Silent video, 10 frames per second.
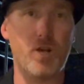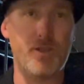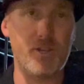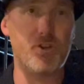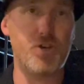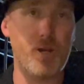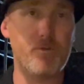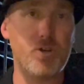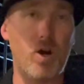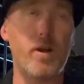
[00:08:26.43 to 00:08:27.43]
this chip
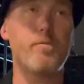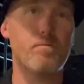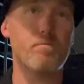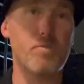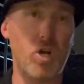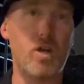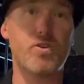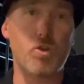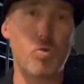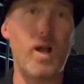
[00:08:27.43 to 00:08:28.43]
shot
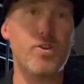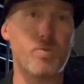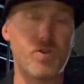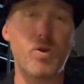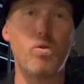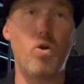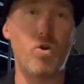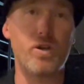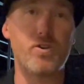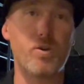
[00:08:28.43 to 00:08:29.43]
because the grass was so
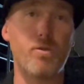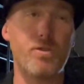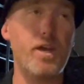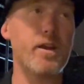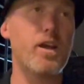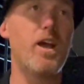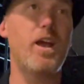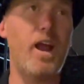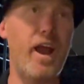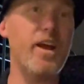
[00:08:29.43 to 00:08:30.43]
long and so thick,
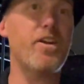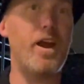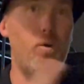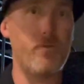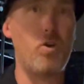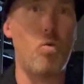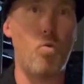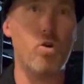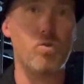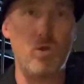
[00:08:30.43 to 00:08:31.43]
and now I've got
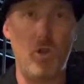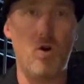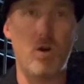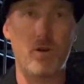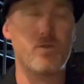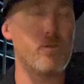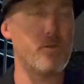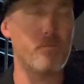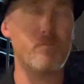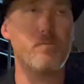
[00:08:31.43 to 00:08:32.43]
water long. So it was
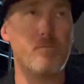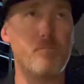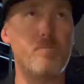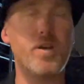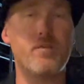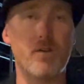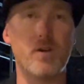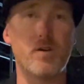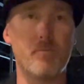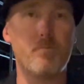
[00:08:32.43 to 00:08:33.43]
a bit of
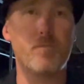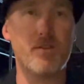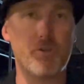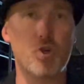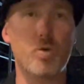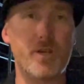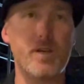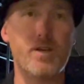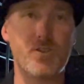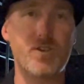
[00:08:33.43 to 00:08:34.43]
a
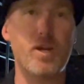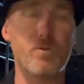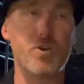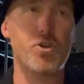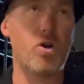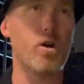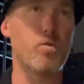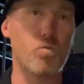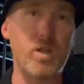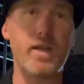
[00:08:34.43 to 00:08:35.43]
tricky and scary shot.
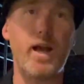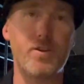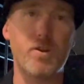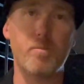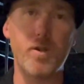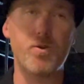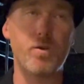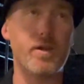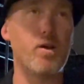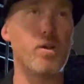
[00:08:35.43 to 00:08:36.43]
Really had to commit to
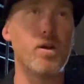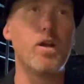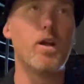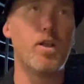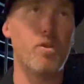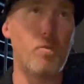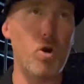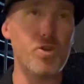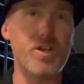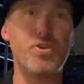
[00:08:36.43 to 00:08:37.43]
it. Now the
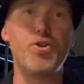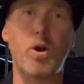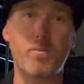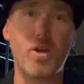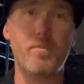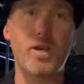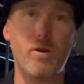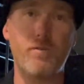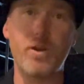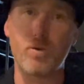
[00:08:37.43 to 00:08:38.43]
ball did jump coming out
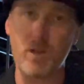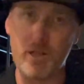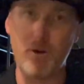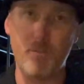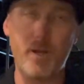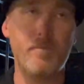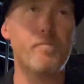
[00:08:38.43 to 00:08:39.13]
of there a little bit,